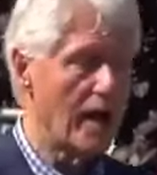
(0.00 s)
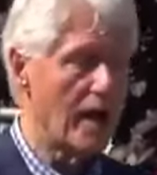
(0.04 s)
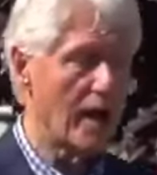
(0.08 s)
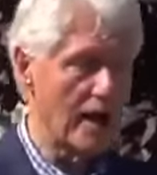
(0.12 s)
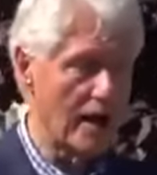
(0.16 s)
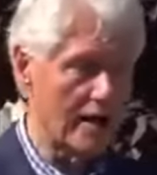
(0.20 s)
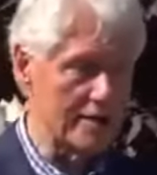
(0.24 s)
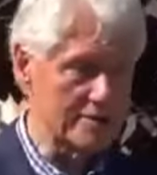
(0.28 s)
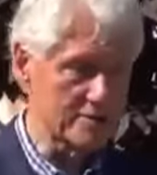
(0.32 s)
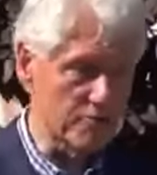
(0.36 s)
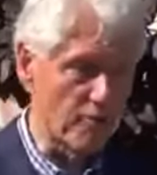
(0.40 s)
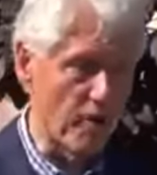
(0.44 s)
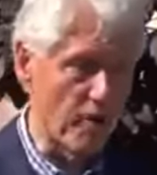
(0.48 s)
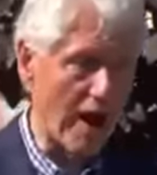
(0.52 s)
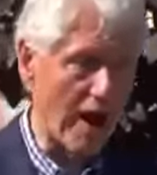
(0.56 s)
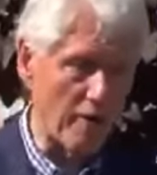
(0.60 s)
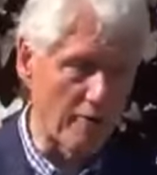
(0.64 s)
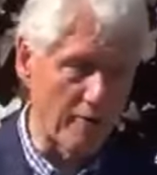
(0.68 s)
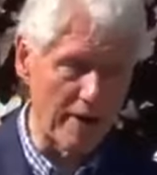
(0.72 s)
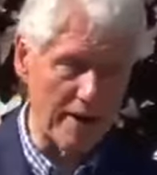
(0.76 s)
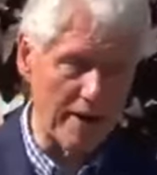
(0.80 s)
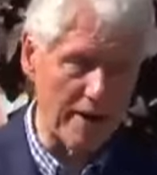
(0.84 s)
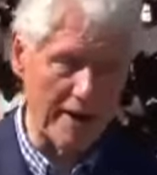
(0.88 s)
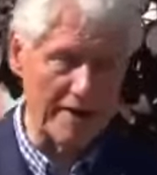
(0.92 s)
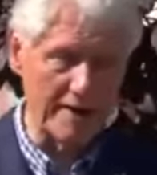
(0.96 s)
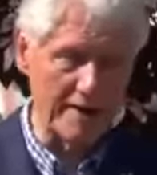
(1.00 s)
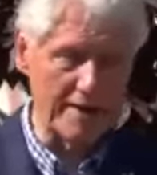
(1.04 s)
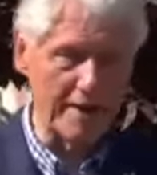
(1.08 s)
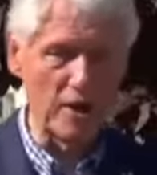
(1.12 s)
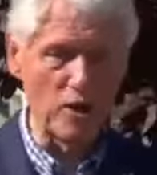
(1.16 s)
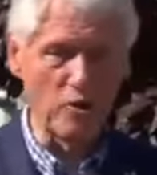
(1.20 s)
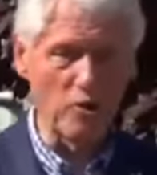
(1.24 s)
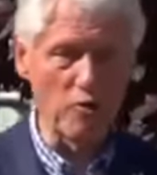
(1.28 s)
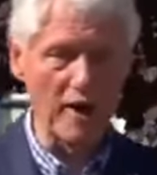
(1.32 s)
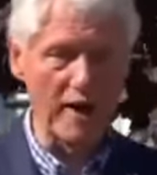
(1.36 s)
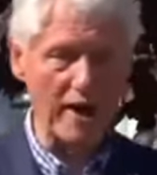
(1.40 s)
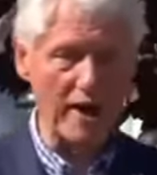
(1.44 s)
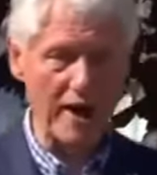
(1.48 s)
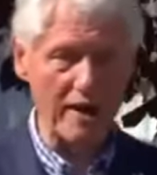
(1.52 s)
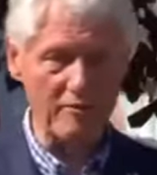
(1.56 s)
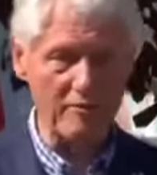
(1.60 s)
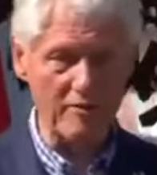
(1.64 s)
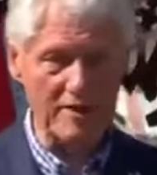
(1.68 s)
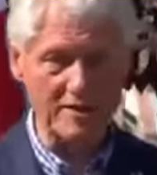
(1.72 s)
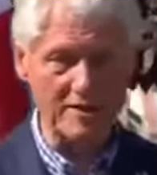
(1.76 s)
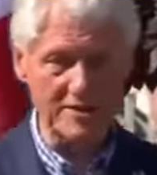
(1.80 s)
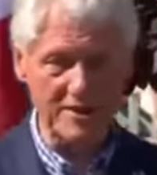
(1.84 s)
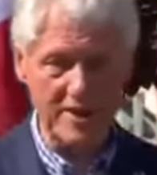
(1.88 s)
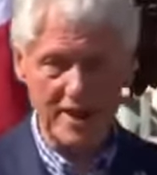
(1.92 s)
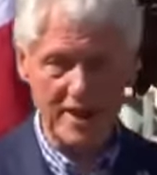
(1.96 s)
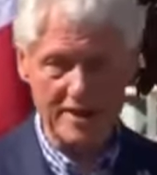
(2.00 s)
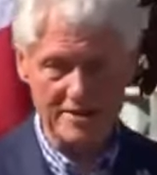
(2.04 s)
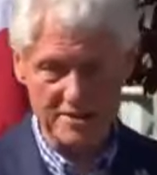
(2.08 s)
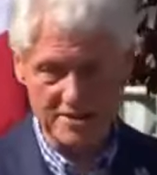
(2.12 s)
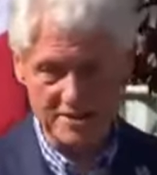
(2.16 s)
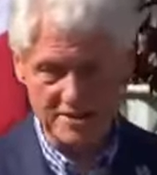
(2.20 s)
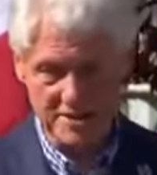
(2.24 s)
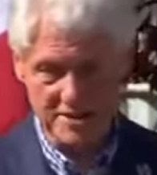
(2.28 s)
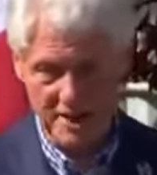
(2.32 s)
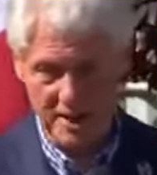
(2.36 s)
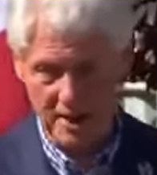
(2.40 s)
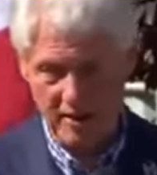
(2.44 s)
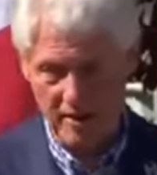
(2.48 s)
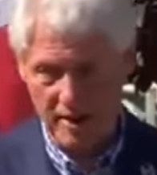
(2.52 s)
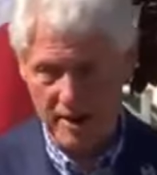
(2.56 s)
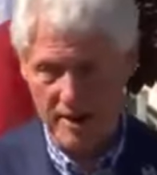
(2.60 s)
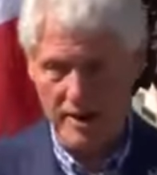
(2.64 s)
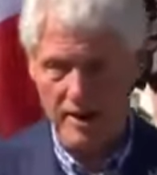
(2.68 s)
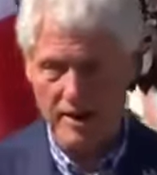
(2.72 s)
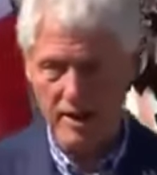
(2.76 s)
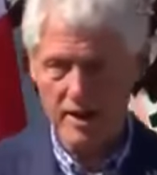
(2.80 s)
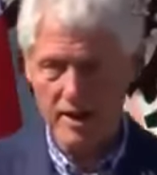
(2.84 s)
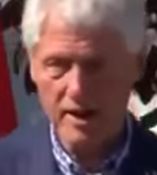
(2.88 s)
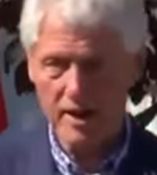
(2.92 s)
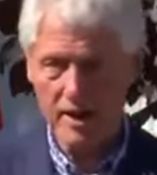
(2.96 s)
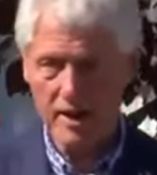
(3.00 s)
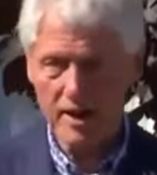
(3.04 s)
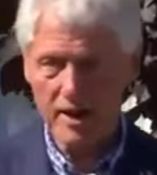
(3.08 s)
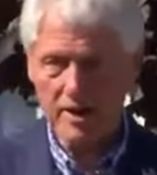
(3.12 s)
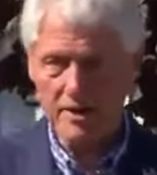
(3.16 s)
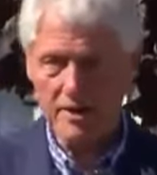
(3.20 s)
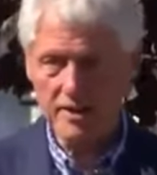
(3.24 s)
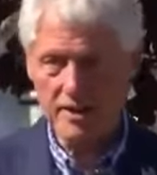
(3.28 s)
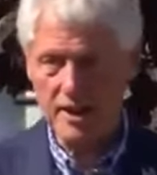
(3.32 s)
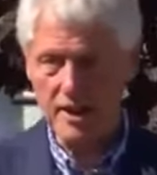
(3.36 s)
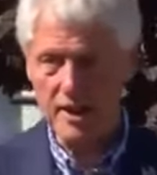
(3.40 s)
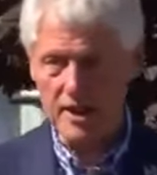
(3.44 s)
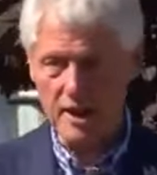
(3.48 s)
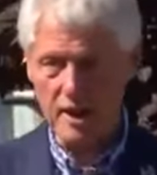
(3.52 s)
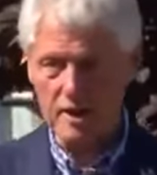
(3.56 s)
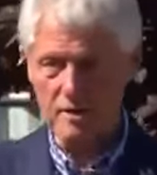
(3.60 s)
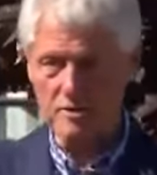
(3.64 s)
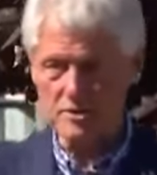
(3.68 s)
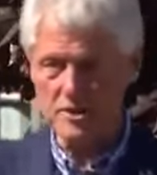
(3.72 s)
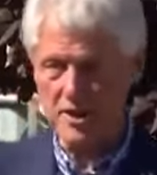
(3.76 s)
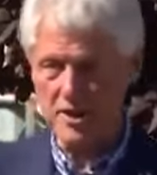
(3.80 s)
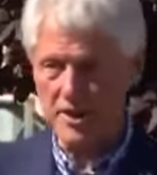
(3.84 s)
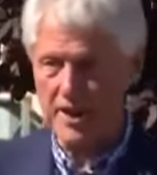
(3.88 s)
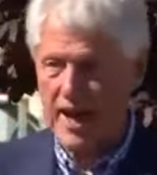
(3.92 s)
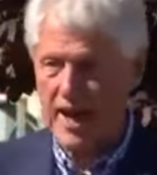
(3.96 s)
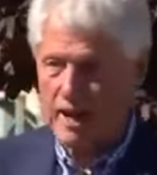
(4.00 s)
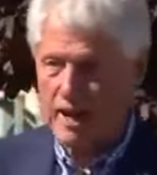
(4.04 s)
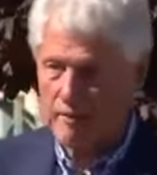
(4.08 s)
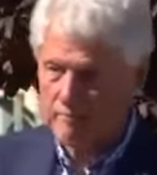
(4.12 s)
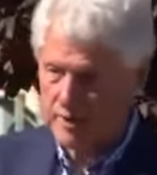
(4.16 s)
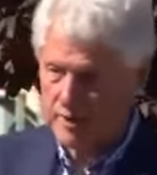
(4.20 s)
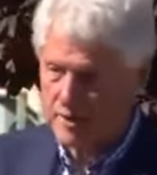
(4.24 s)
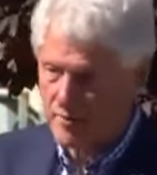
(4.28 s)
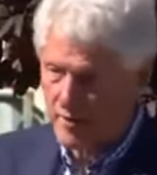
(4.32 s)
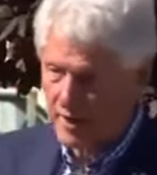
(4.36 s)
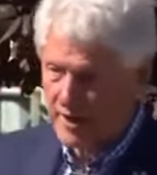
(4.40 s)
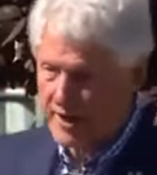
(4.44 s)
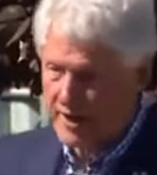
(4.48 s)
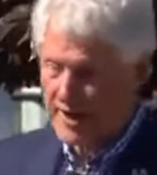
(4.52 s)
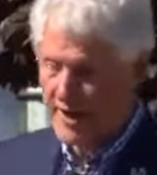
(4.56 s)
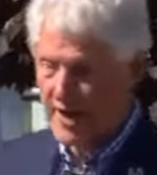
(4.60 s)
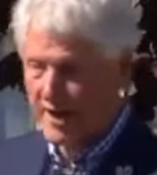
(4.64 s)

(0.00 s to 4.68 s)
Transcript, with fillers: It's why we need to do whatever is necessary to close the gap between the